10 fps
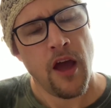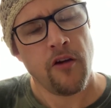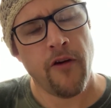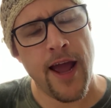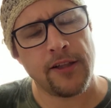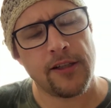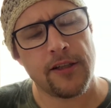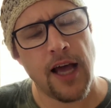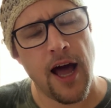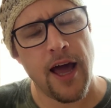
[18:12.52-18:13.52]

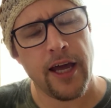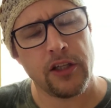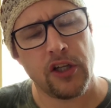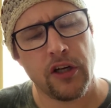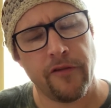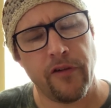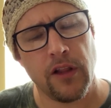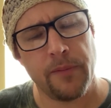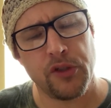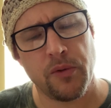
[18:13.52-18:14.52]
Grandsigh took a
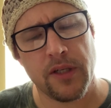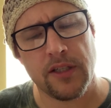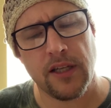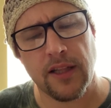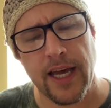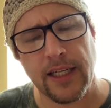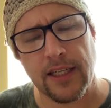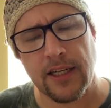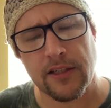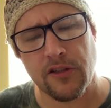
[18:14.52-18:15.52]
voluptuous delight
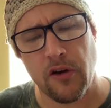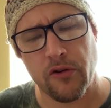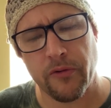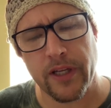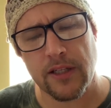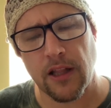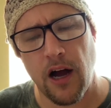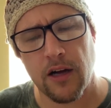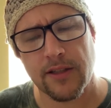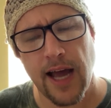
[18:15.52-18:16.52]
in his notary's
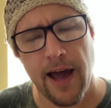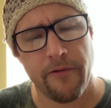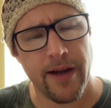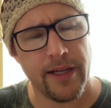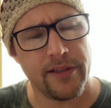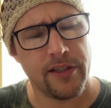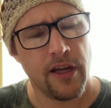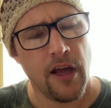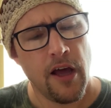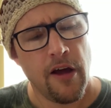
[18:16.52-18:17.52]
long tirades,
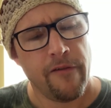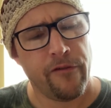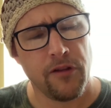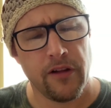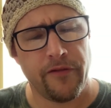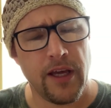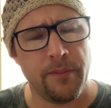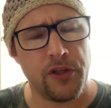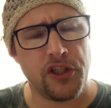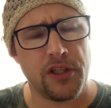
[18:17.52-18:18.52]
full of
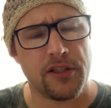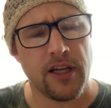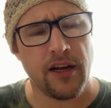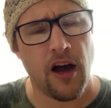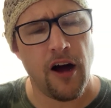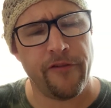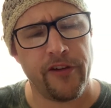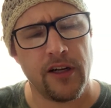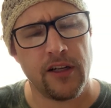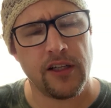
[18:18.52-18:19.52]
images and
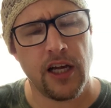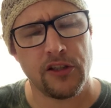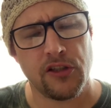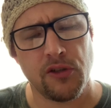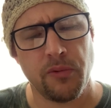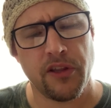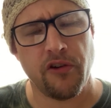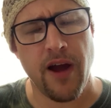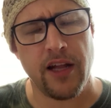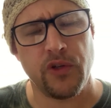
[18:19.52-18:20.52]
often touched with
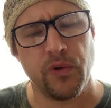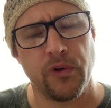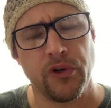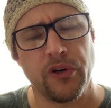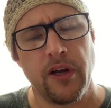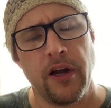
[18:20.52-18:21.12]
grandeur,